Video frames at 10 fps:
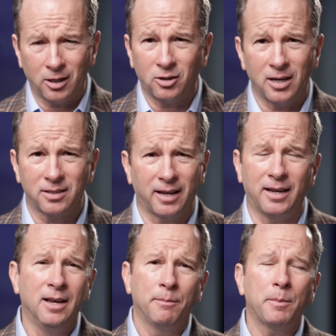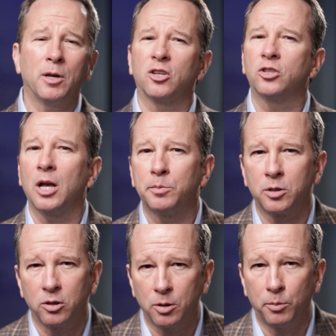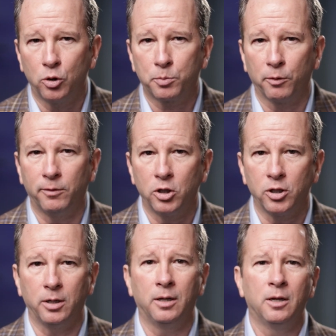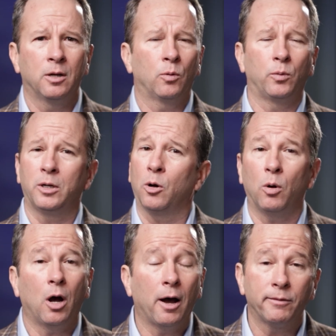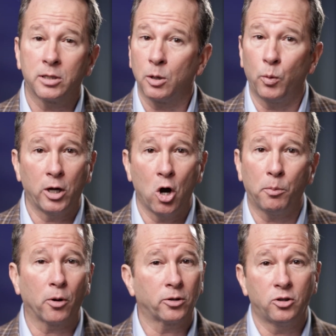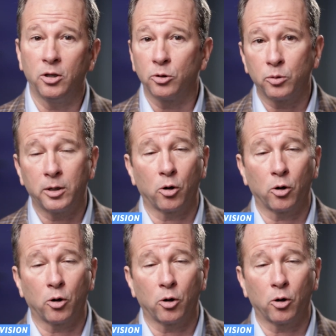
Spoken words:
such as maybe a substance abuse provision. Obviously we hope our children